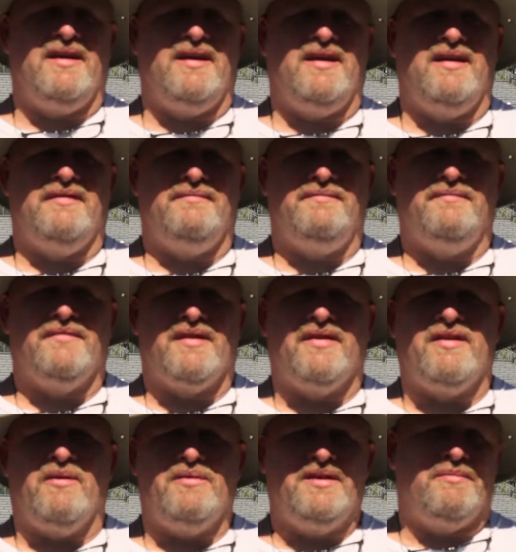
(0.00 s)
I
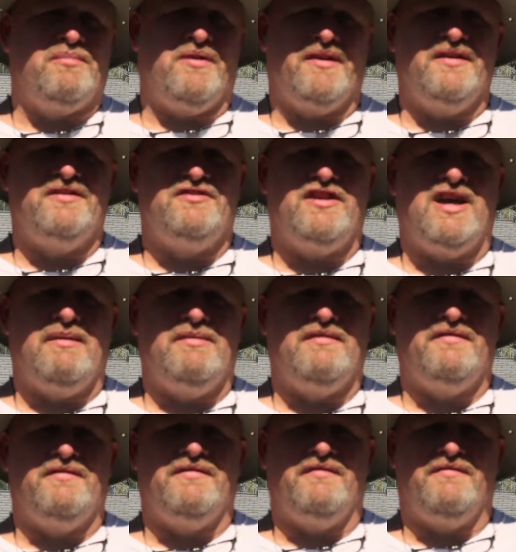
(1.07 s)
thought we did a pretty good job
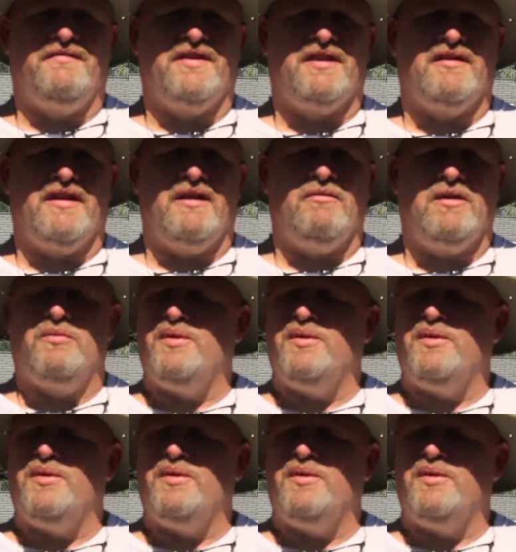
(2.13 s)
of figuring out what